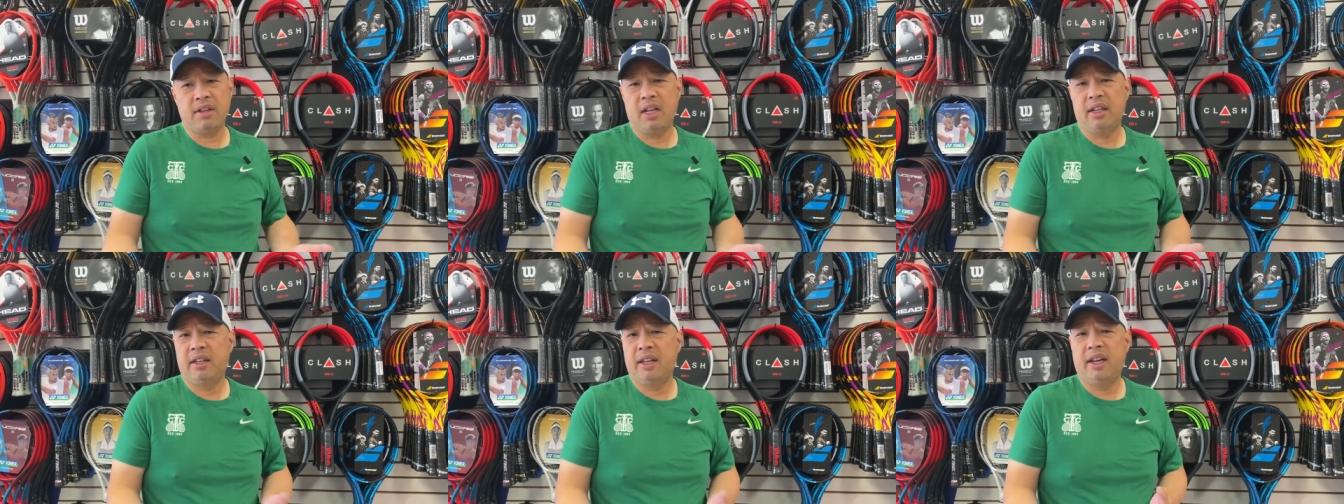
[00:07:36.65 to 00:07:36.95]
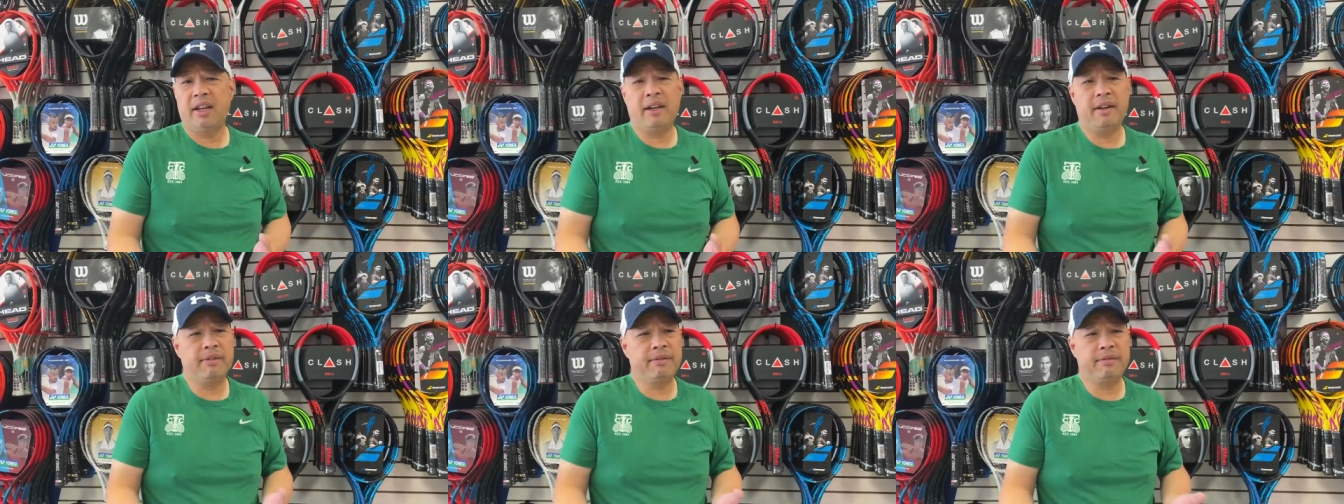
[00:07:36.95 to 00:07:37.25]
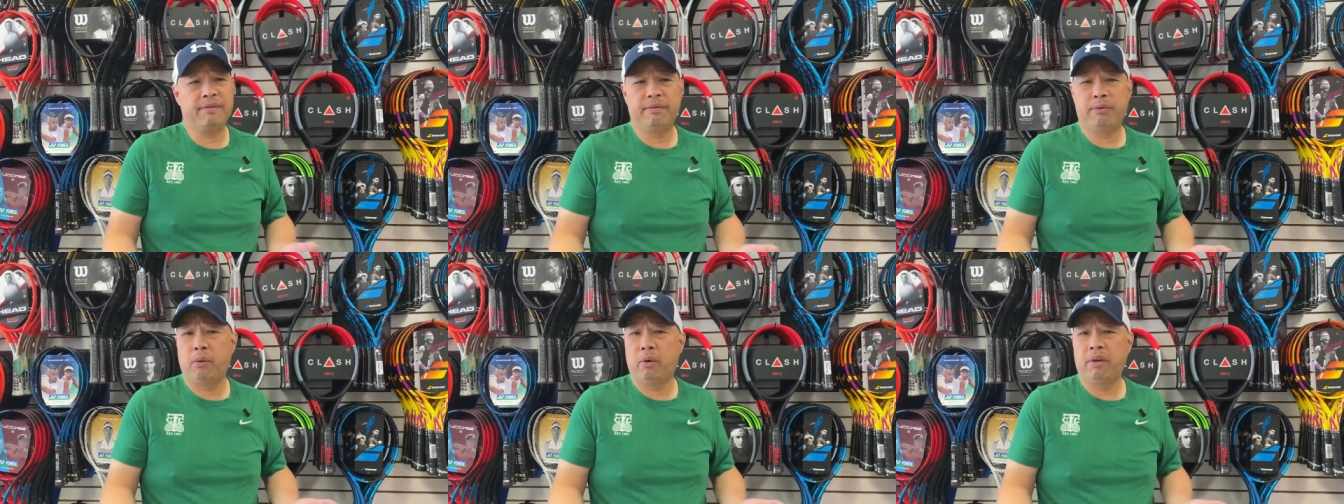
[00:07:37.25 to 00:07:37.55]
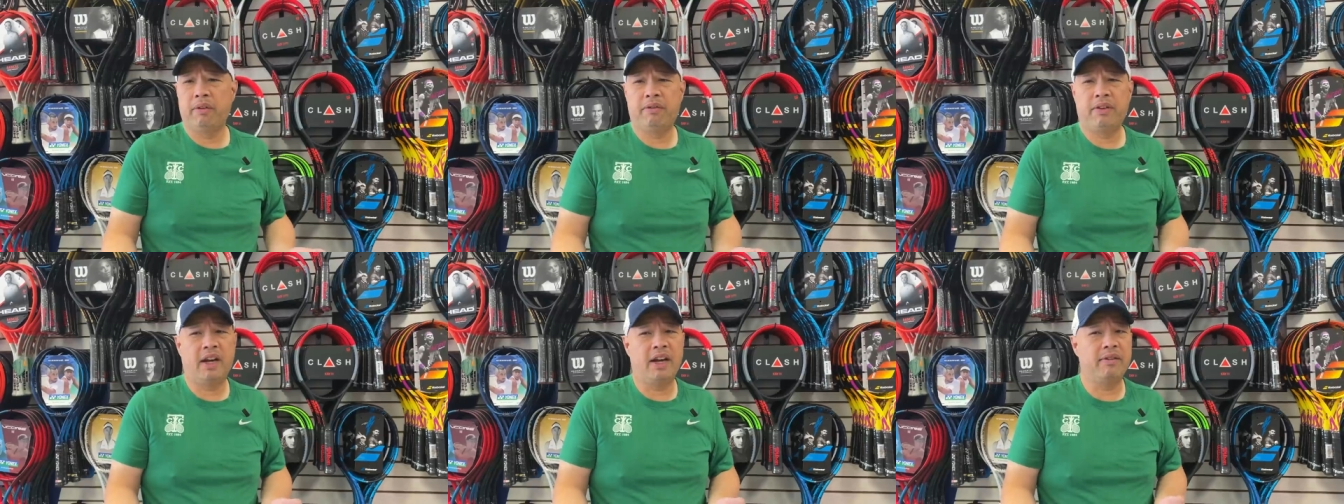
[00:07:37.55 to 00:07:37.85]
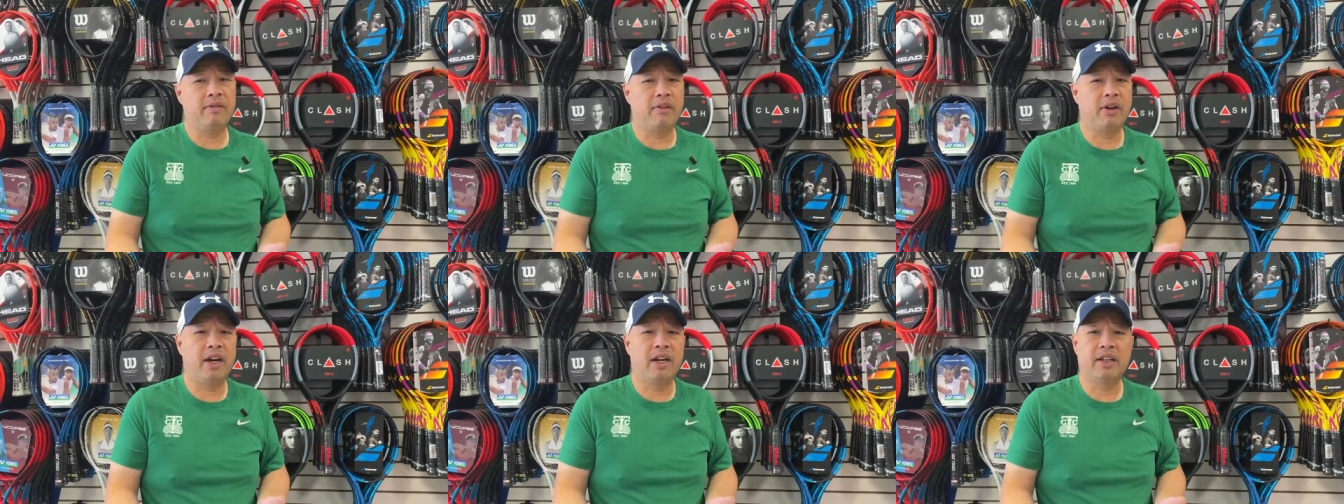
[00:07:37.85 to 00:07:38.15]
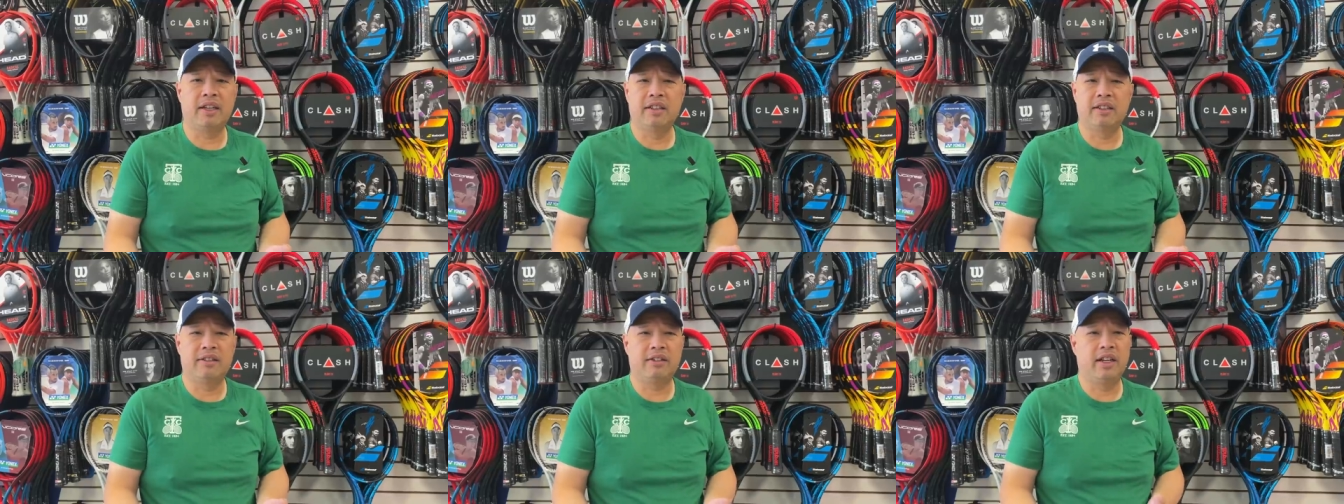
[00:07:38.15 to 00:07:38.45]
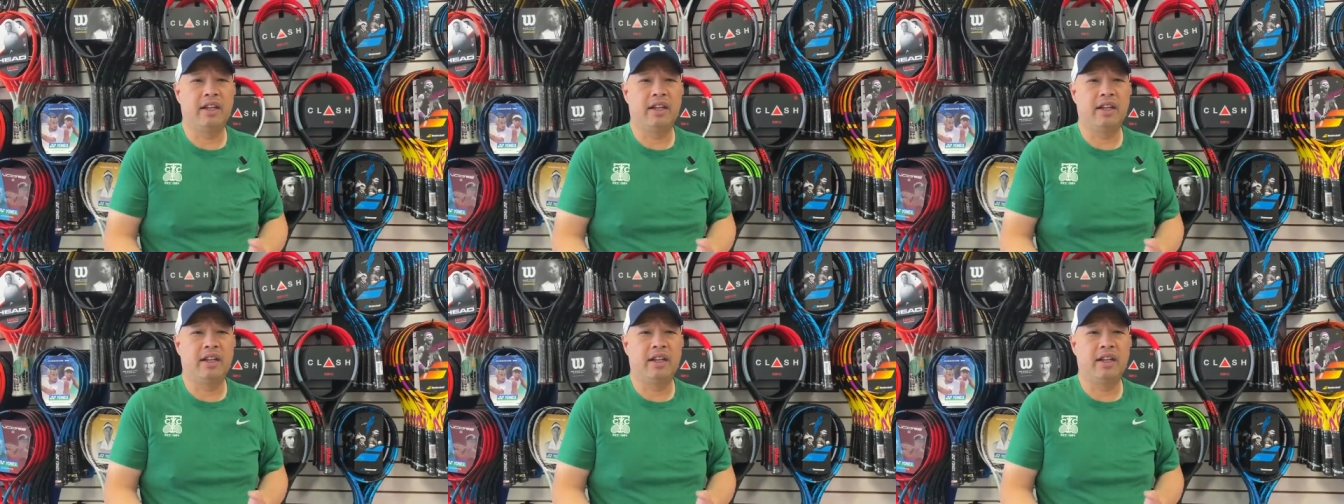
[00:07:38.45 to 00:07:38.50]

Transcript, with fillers: they have four or five rackets